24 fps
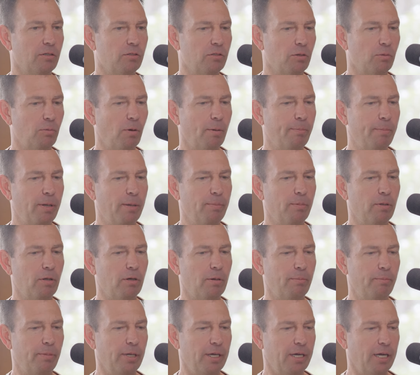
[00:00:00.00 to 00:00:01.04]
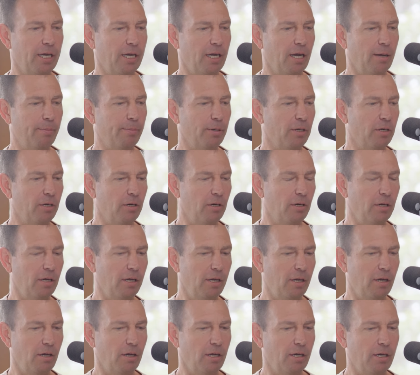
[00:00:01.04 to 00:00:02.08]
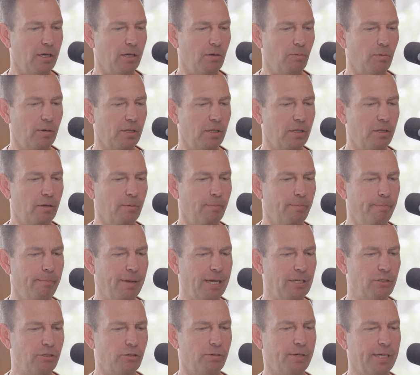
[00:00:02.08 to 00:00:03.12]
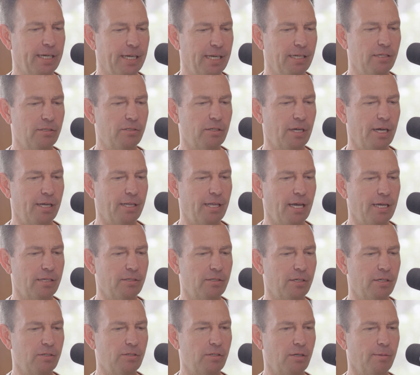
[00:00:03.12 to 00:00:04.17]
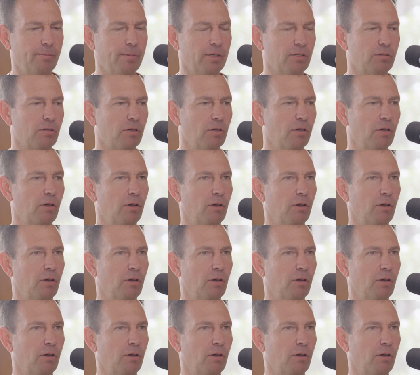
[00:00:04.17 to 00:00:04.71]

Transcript: So what people aren't picking up and and what they're measuring inside that system is